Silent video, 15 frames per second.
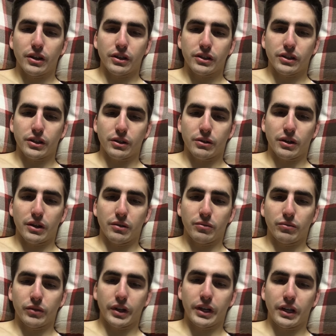So
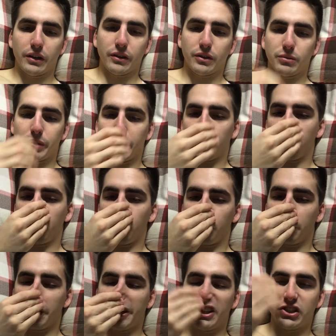right now their main
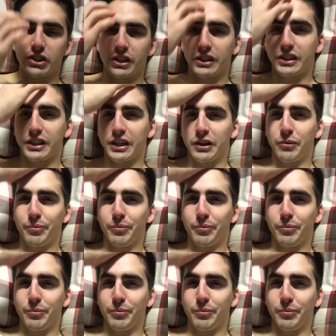goal is just